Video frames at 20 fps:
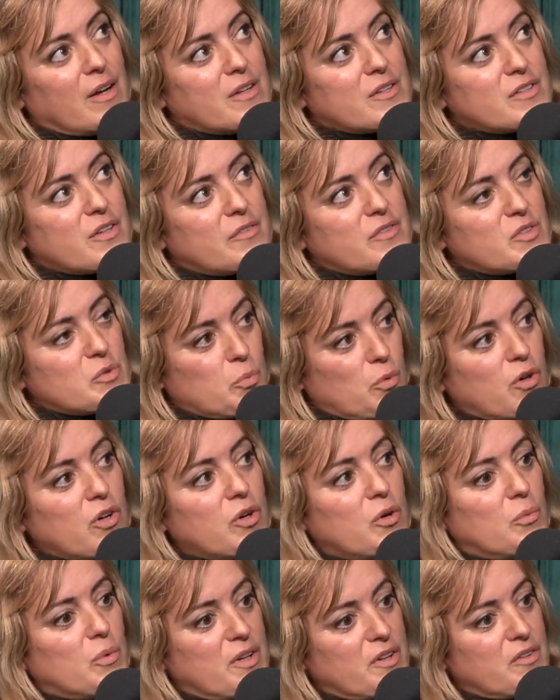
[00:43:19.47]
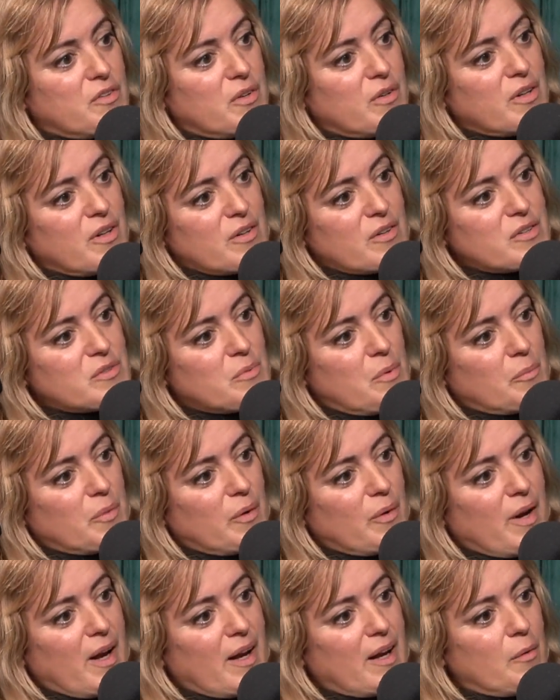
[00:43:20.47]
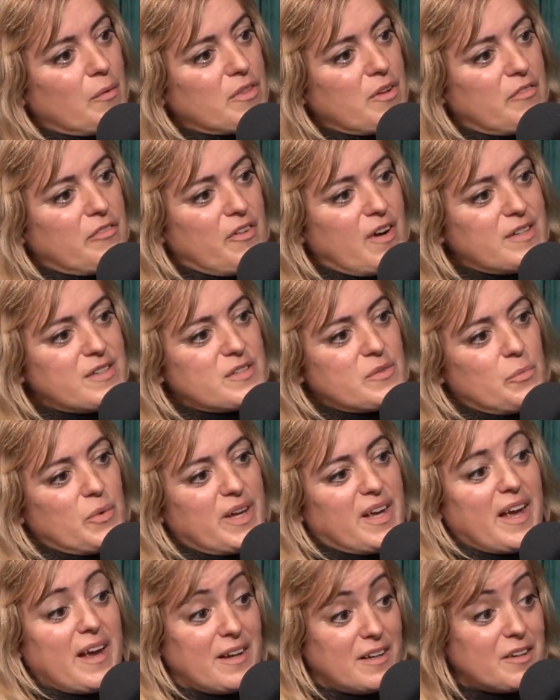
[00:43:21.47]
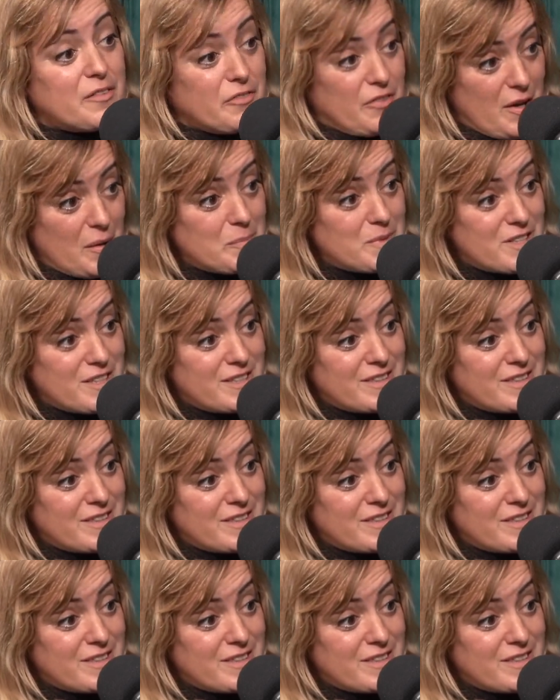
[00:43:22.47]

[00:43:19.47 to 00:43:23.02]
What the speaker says: sort of swirl with New Year's when we were hanging out with our friends and we candy flipped.